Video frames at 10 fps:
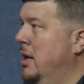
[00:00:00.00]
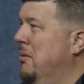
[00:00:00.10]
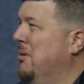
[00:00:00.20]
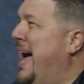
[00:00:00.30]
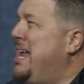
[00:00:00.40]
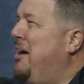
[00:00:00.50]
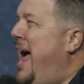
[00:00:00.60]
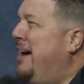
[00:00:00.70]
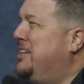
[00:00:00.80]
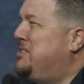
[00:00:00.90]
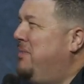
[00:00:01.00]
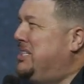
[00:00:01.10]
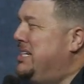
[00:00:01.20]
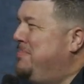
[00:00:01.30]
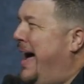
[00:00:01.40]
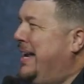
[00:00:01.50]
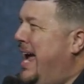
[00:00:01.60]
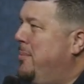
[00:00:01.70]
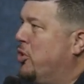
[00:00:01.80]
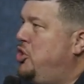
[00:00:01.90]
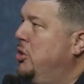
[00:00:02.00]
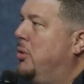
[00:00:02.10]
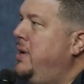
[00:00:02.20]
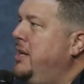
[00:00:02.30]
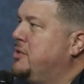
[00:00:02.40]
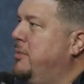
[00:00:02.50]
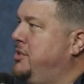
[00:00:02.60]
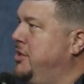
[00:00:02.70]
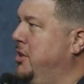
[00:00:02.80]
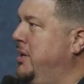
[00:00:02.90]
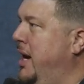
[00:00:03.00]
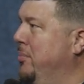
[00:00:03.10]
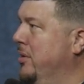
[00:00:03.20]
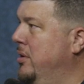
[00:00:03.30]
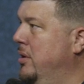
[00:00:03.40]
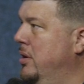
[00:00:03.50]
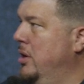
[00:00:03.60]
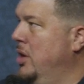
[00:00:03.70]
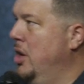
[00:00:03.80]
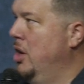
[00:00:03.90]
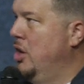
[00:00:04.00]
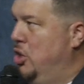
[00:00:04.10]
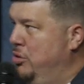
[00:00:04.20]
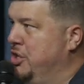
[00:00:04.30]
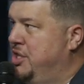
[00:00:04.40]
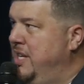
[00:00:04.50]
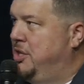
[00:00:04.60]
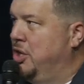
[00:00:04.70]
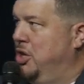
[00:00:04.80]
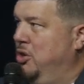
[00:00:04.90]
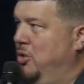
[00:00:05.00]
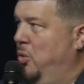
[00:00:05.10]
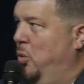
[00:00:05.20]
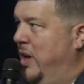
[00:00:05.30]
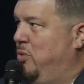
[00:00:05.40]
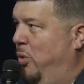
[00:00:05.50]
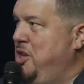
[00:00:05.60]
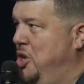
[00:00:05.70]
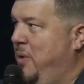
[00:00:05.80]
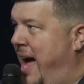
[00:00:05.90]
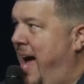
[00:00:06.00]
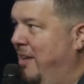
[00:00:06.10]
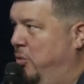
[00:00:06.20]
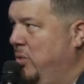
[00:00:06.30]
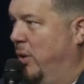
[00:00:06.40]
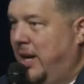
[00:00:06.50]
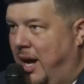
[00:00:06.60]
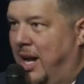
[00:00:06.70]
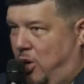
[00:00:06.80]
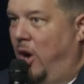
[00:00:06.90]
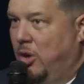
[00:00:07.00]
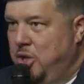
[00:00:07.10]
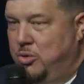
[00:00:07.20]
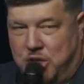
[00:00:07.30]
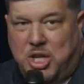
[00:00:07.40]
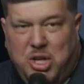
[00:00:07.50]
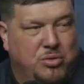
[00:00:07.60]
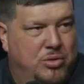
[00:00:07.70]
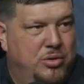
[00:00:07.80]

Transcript: Well, I don't have as much as my neighbor. You don't need as much as your neighbor. You just need to do with what you have, with what God called you to do.